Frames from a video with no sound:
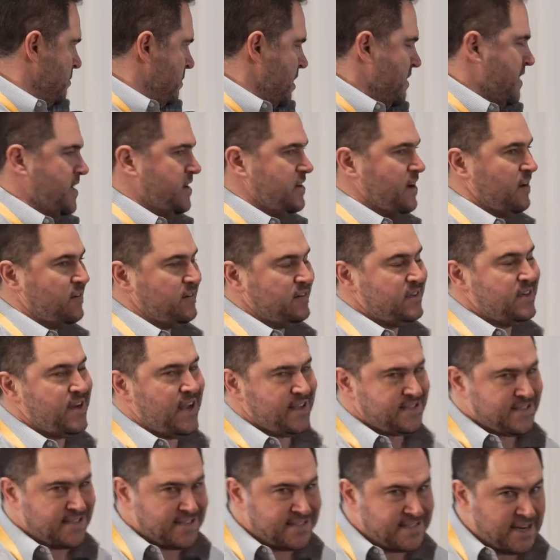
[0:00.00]
And then you don't
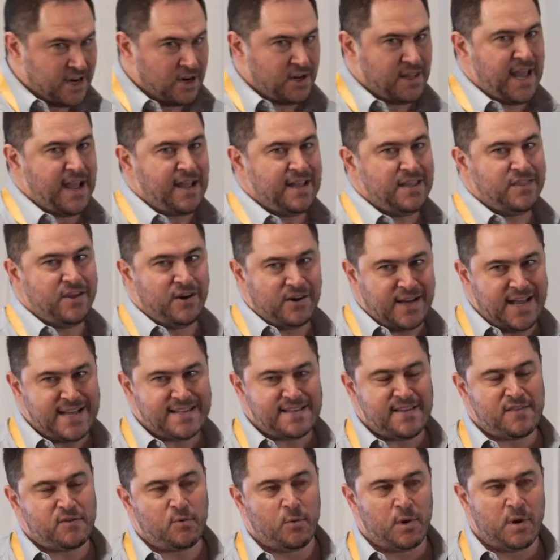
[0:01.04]
necessarily, in their
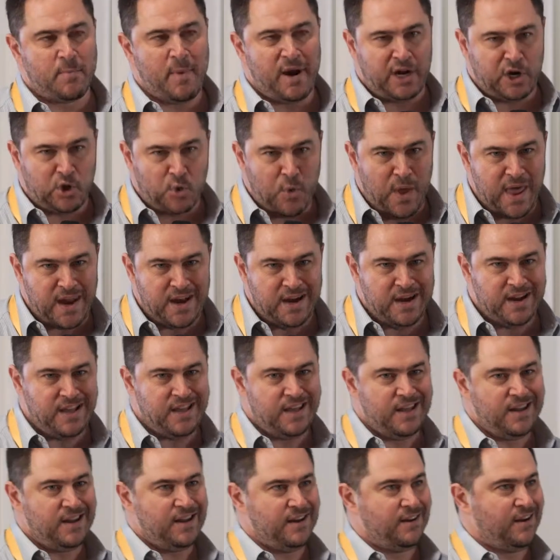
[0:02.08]
case, have to worry about
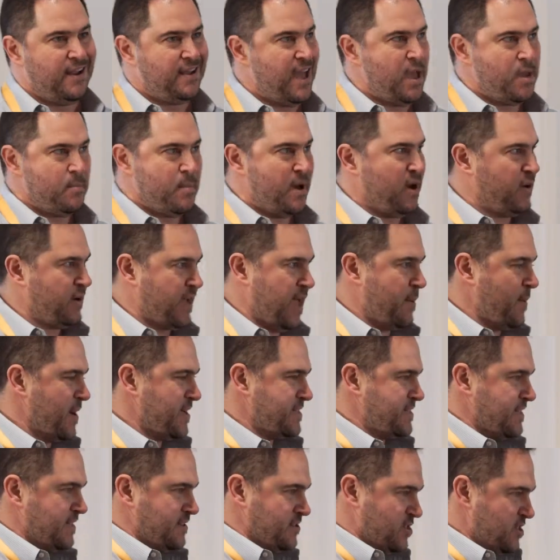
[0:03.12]
accredited and AML,
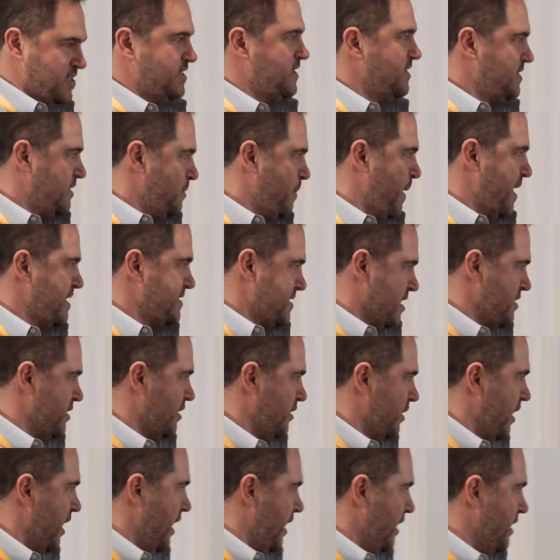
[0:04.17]
KYC. It depends on the
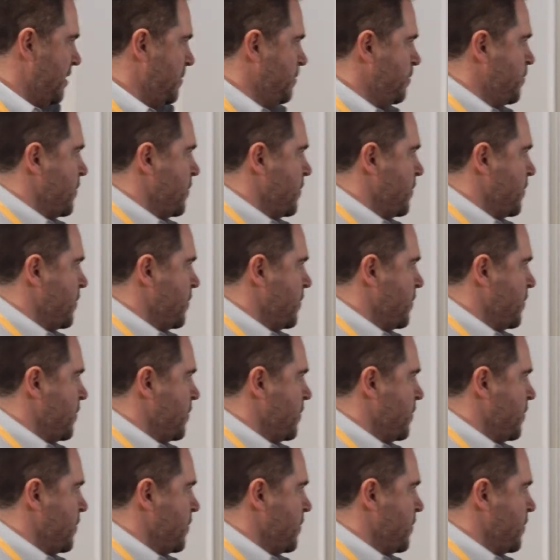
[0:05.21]
law.